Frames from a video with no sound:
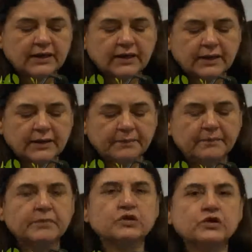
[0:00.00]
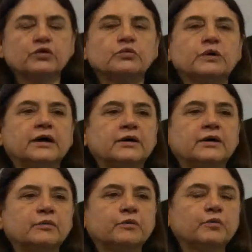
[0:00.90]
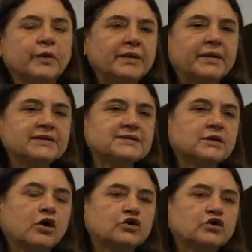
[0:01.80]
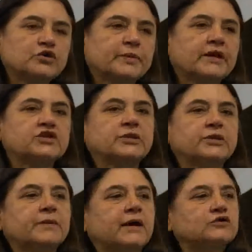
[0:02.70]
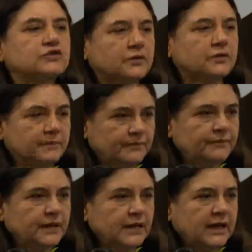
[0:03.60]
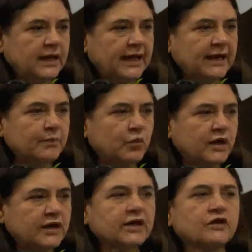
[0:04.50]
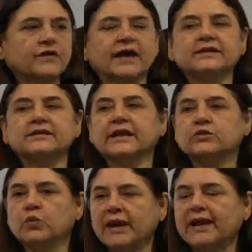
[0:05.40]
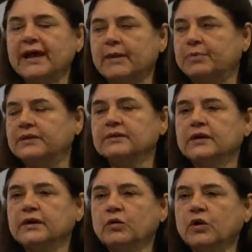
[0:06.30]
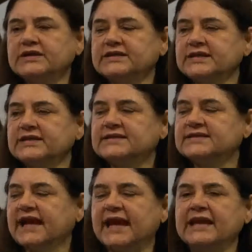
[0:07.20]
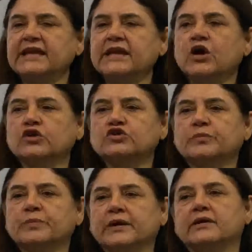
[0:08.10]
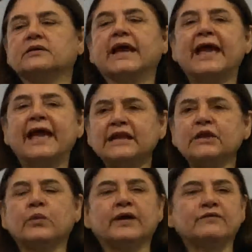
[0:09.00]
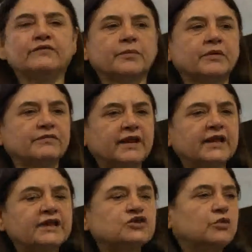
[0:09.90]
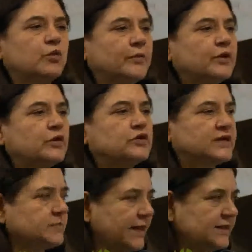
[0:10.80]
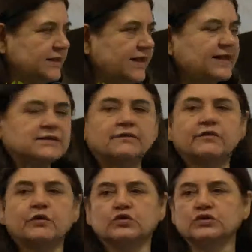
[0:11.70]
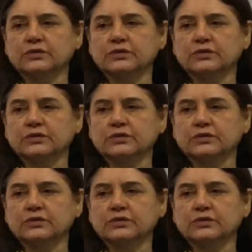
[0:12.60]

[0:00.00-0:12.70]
a Women's Entrepreneurship Council? And I'm working on that. It will happen. What it is any entrepreneur anywhere, from a village woman who does mehendi, gets a vote.